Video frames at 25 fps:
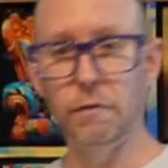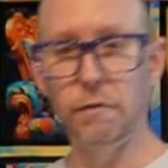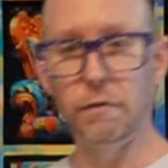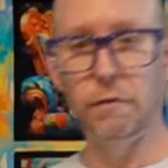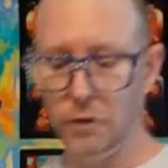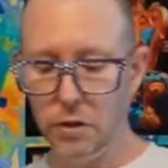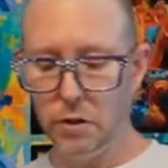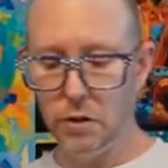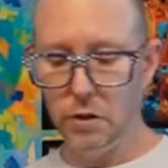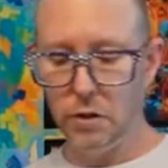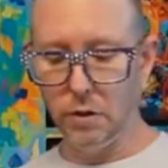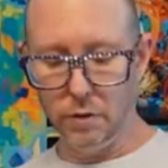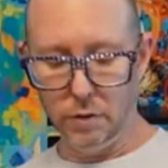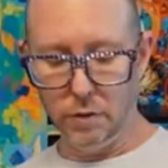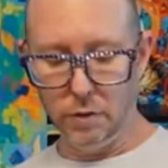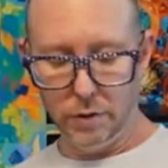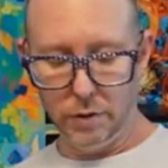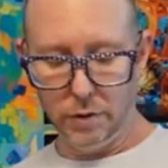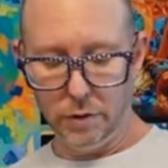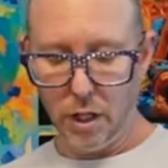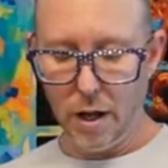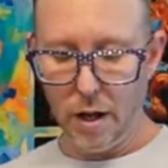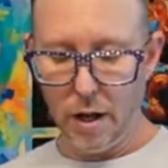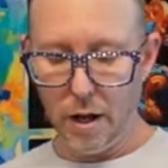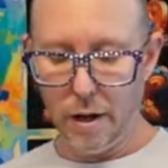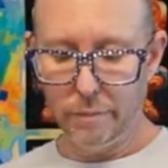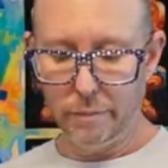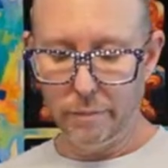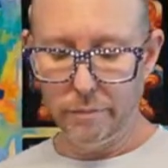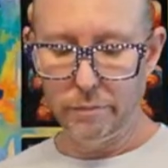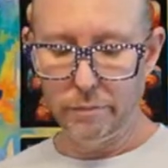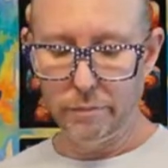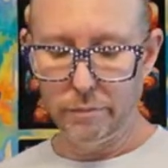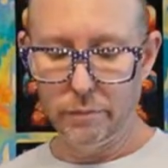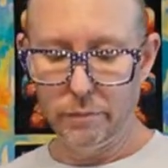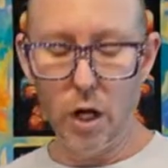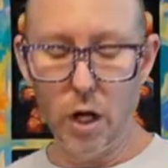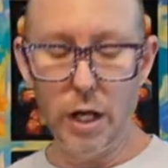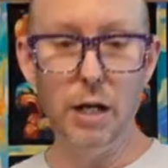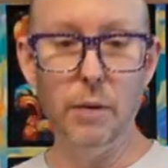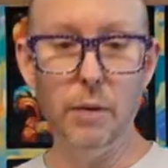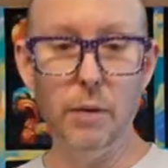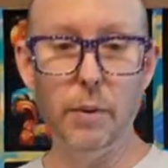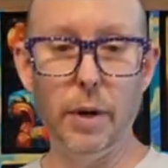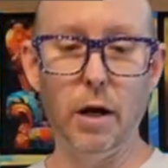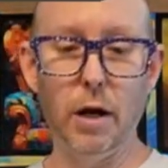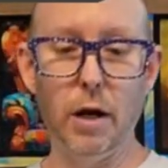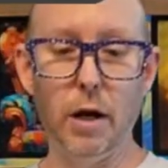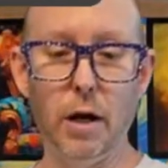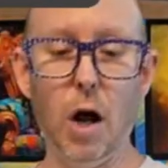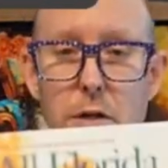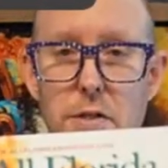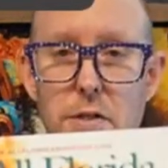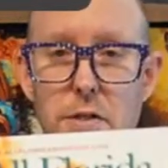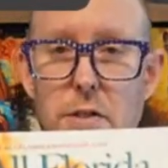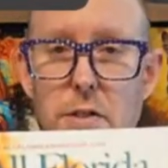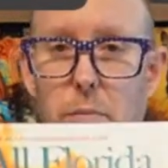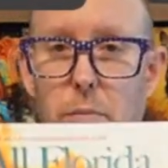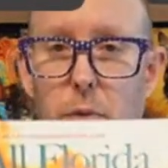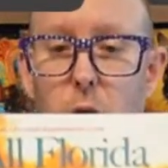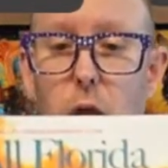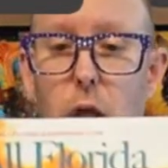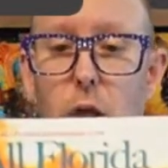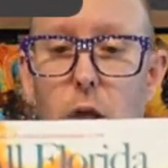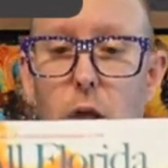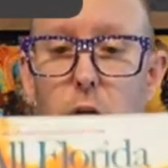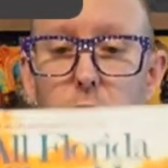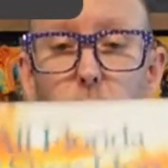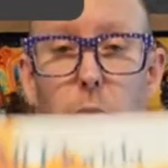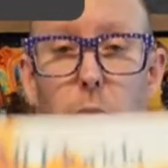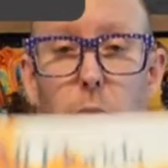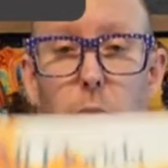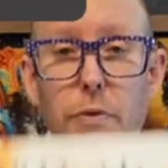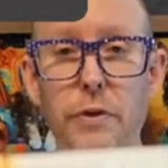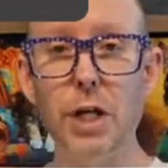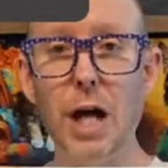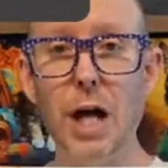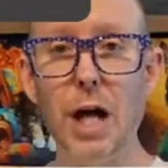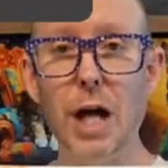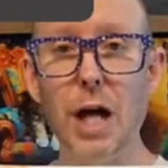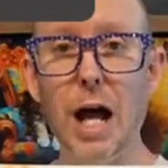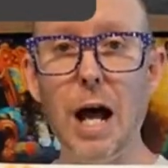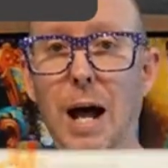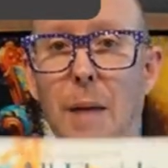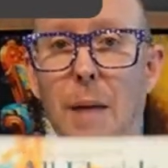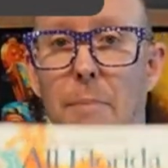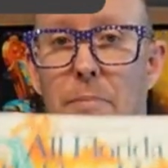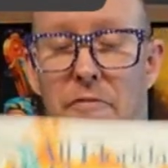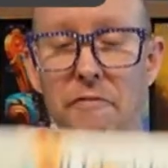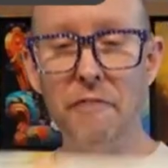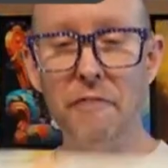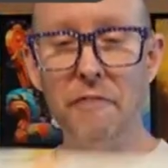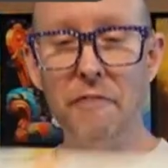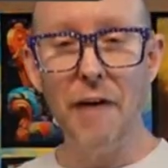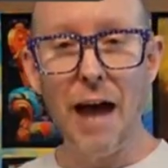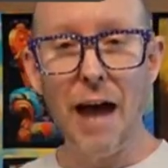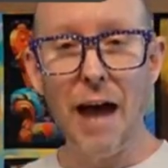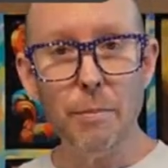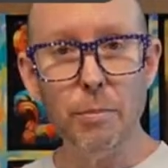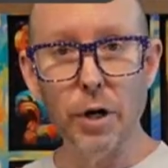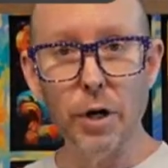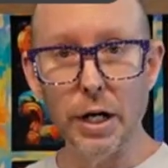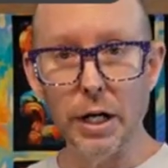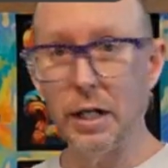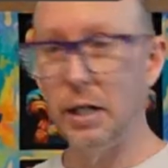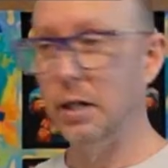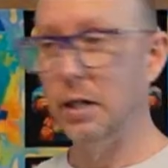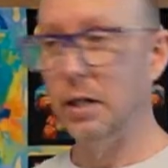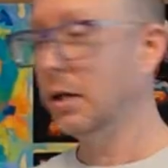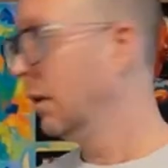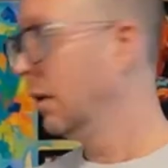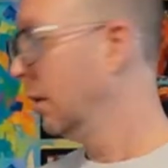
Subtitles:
for you. Anyway, awesome. So the shop hop fabric,